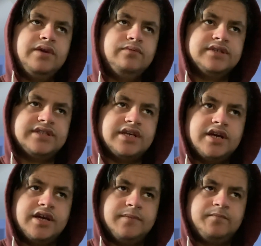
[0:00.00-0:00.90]

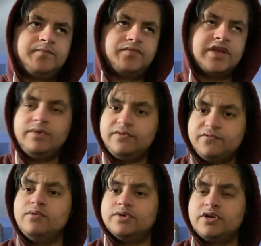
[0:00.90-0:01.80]
was, he went
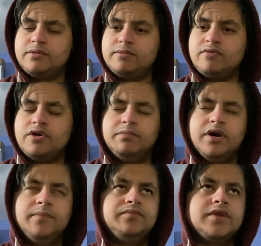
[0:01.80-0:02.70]
forward, don't get me wrong,
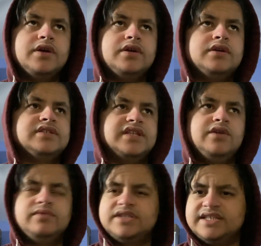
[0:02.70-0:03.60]
but today I
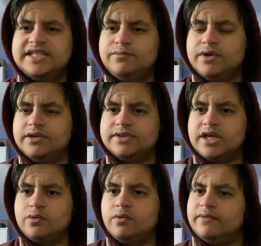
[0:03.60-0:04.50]
wanted to see what he was
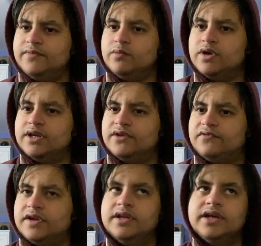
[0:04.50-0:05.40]
like 1v1
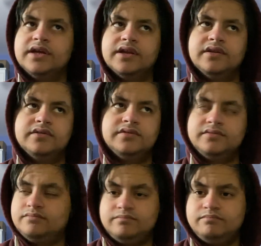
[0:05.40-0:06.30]
defending, and
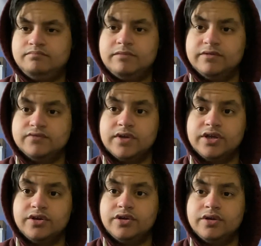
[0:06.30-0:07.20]
he was really
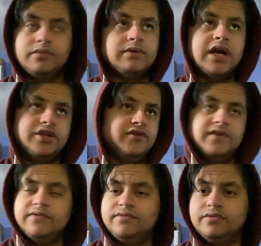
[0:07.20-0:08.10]
good at youth
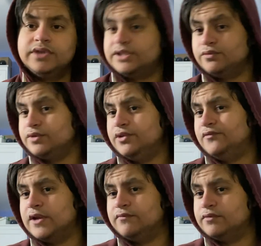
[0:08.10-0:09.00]
level. This is all
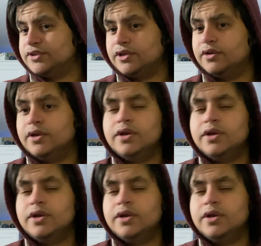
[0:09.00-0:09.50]
youth level, so.